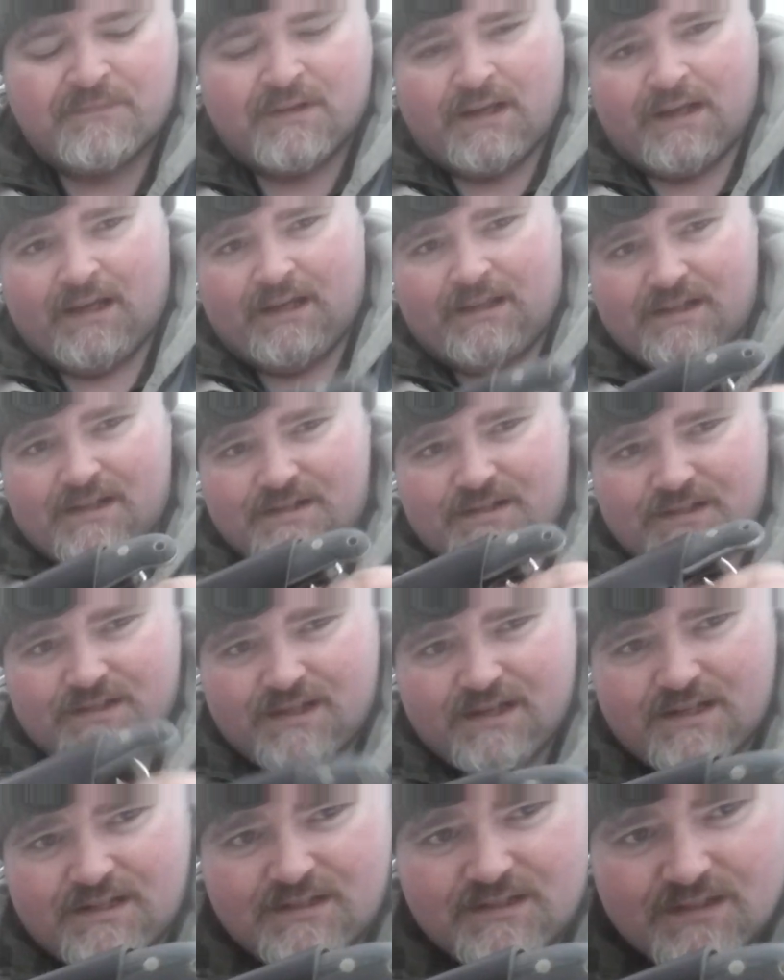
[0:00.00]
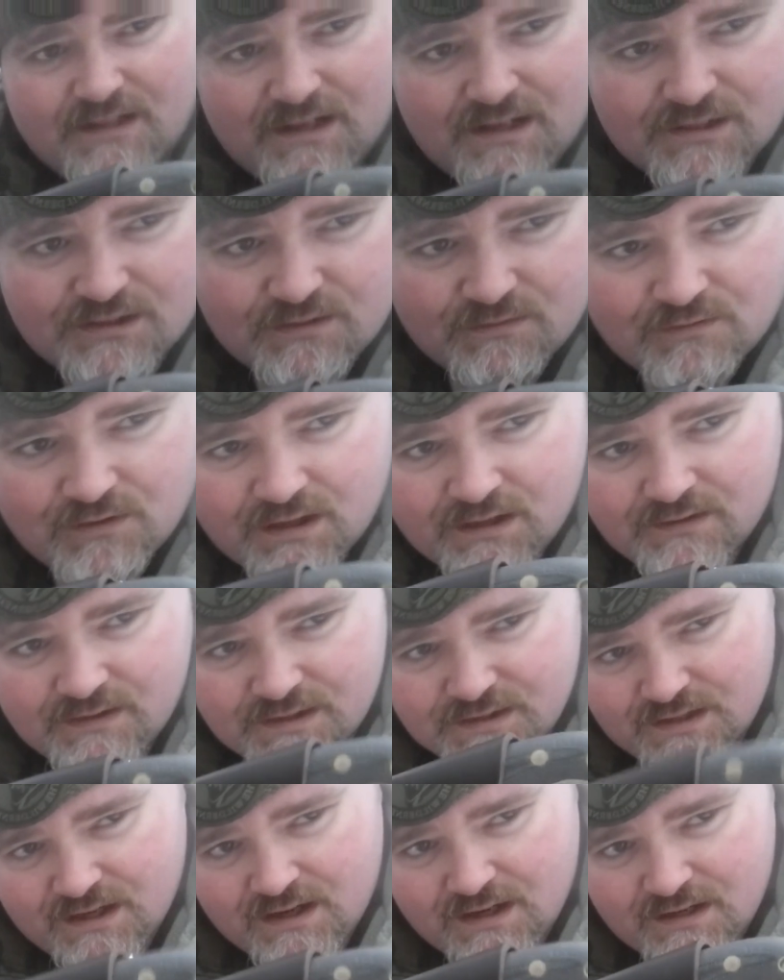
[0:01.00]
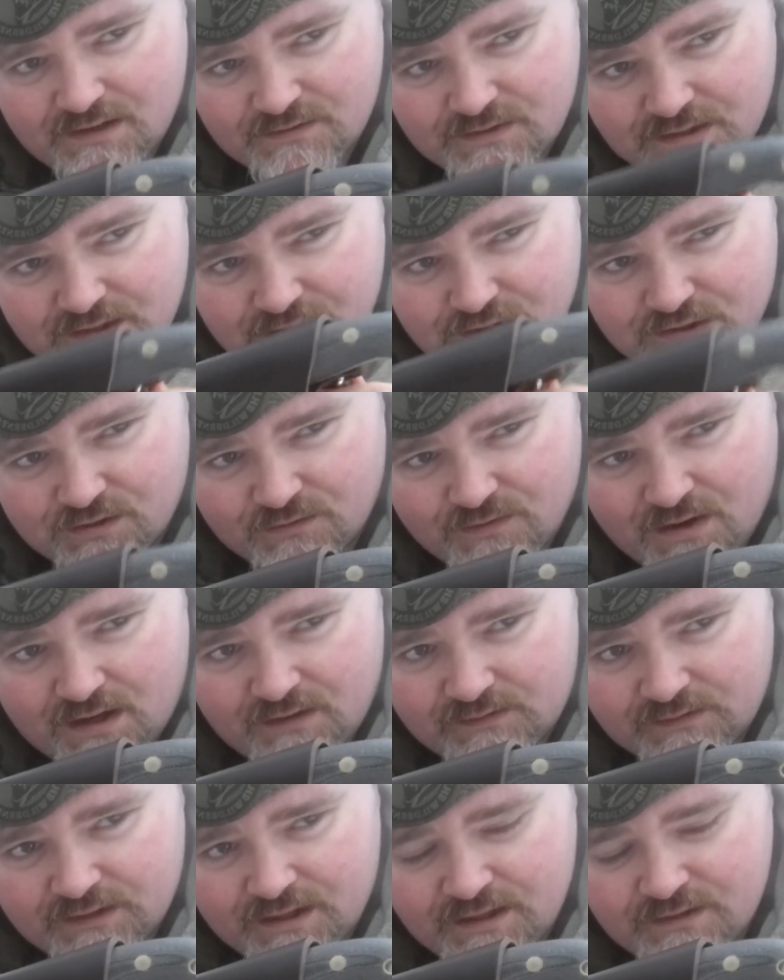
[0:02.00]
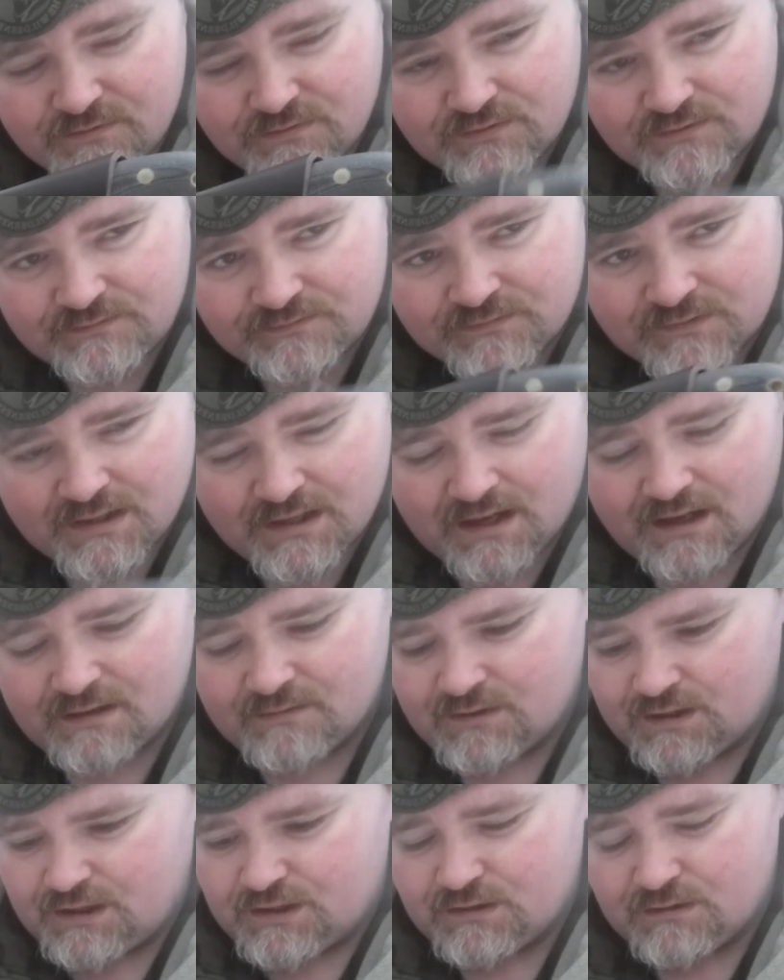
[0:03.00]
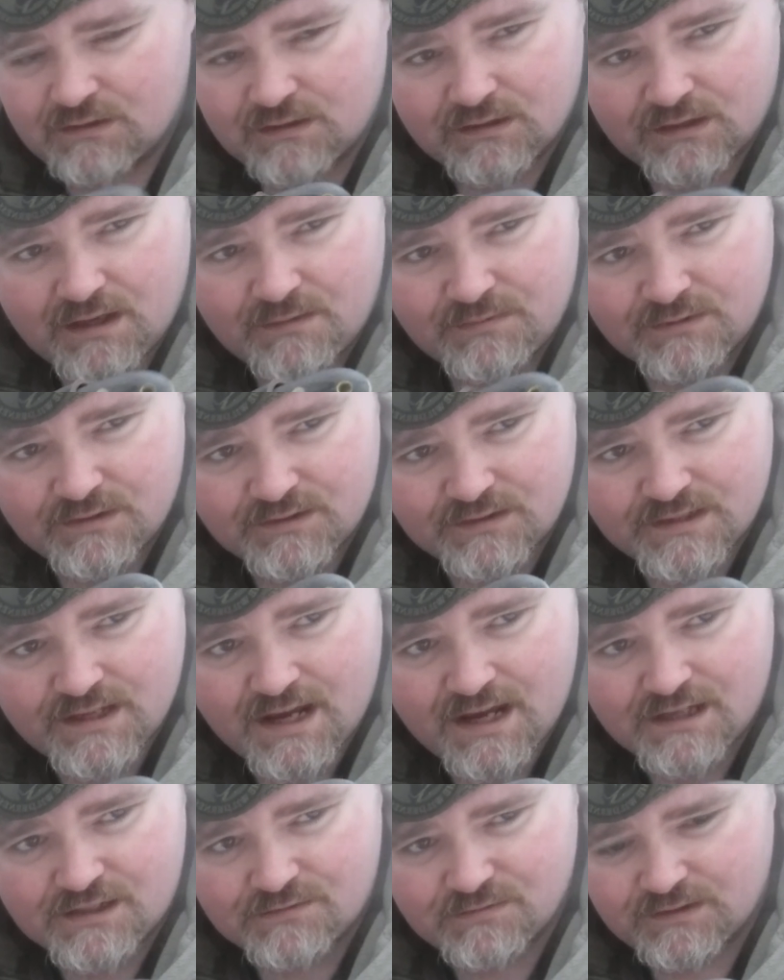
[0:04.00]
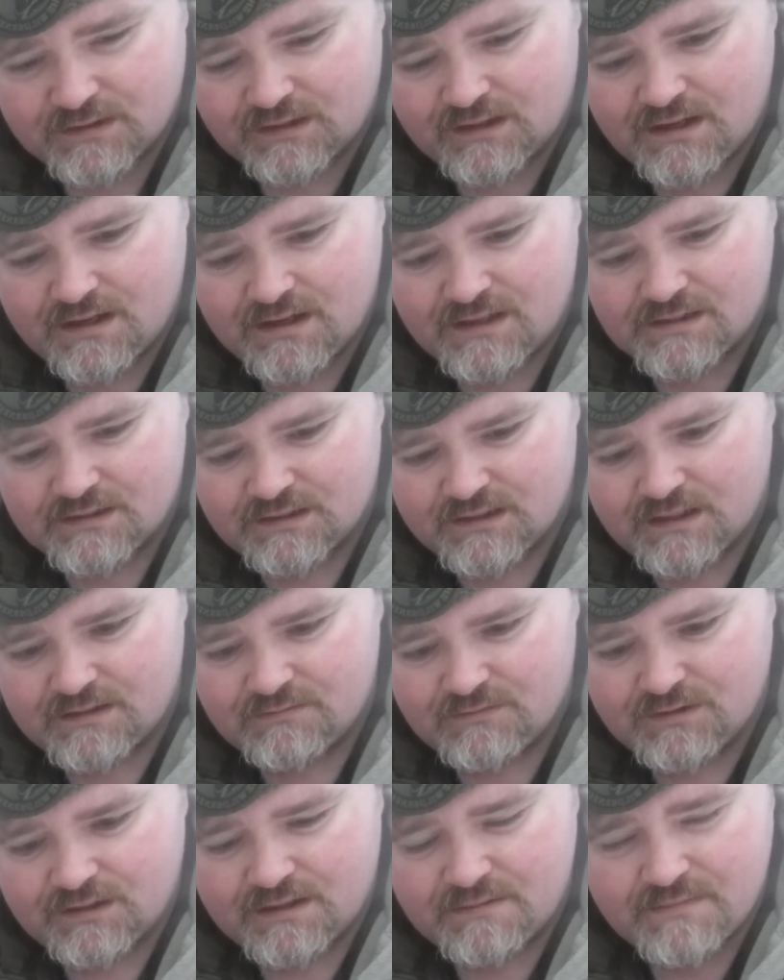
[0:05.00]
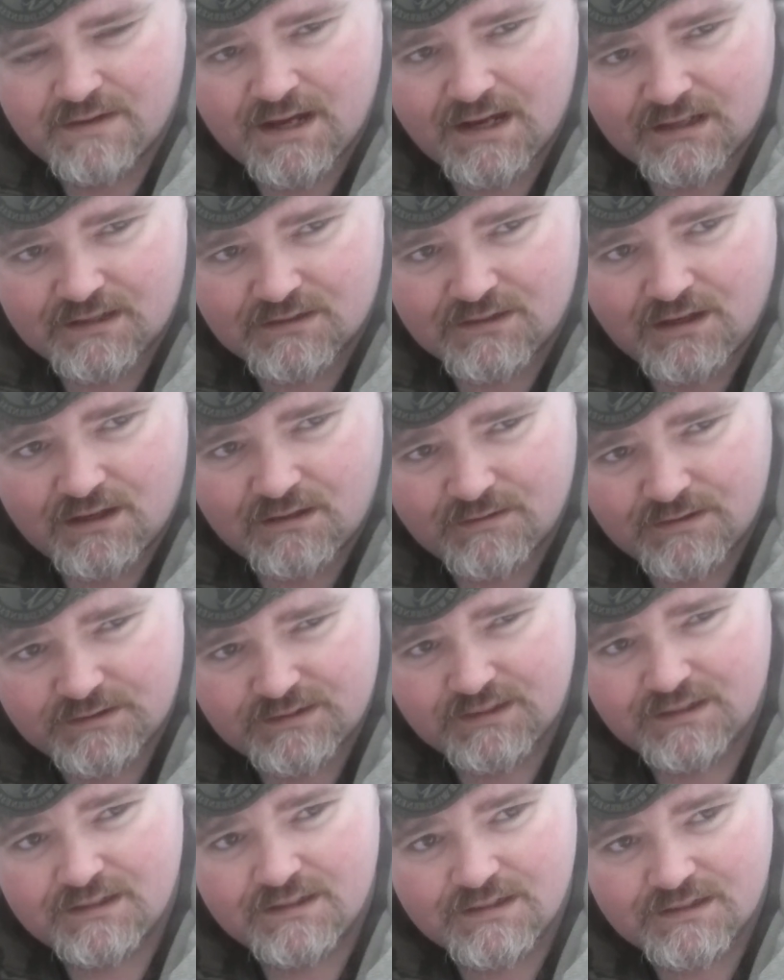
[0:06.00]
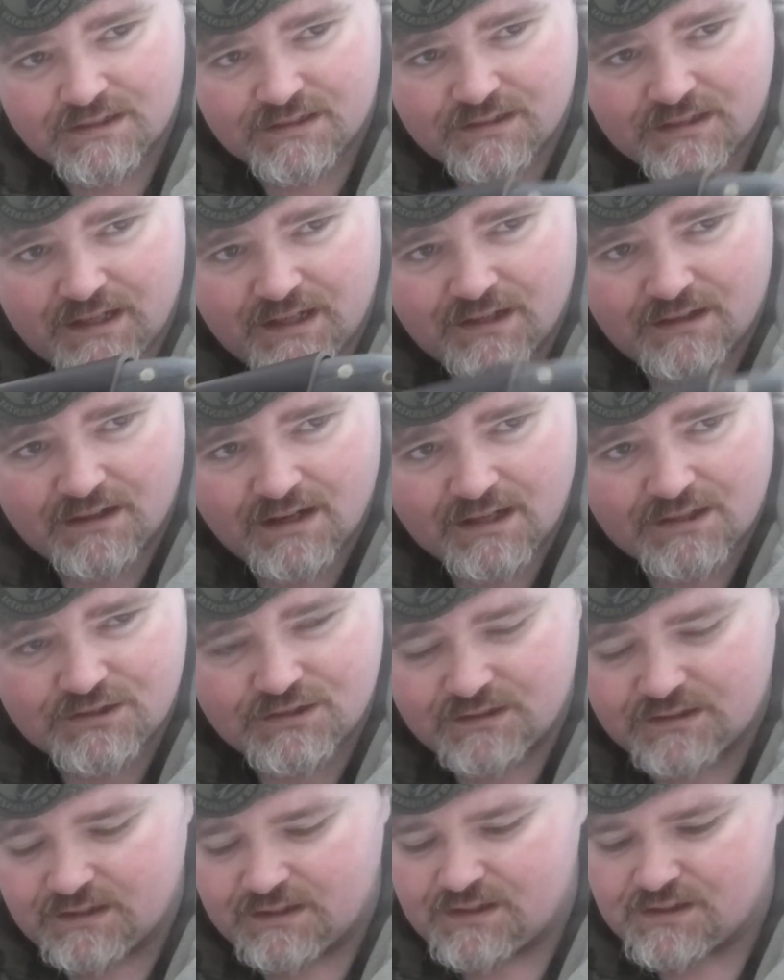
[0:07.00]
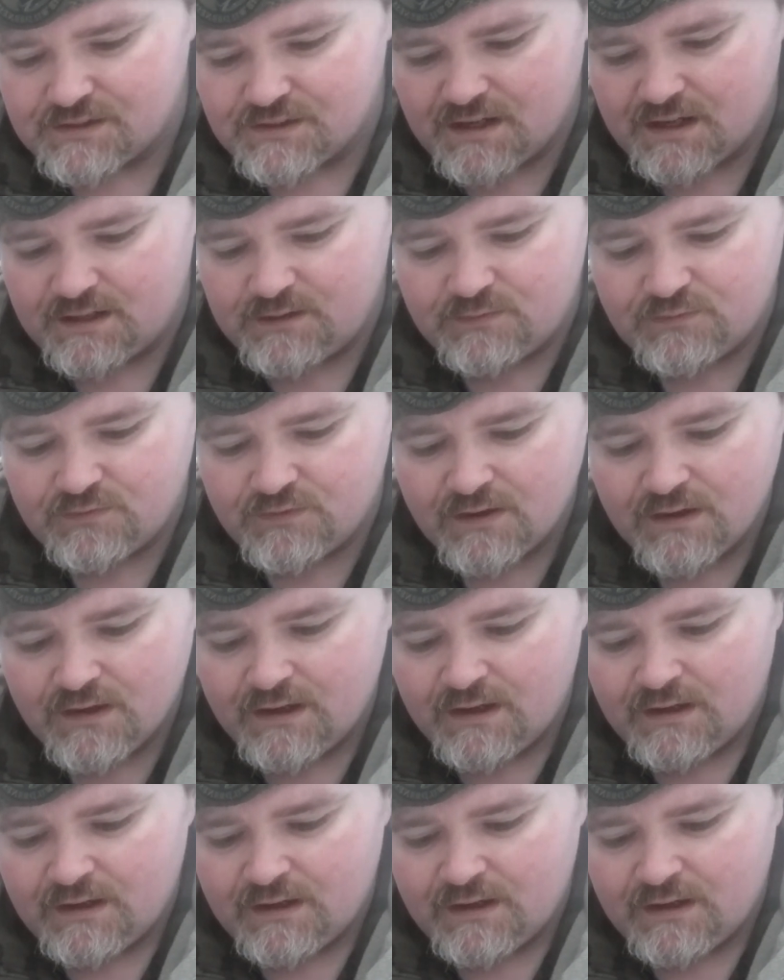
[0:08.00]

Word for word: And this is his uh, one of his knives, his survival knife. Um, we're going to do a couple little tasks with it, guys, and then we'll get back and talk with you. Just an introduction to this knife.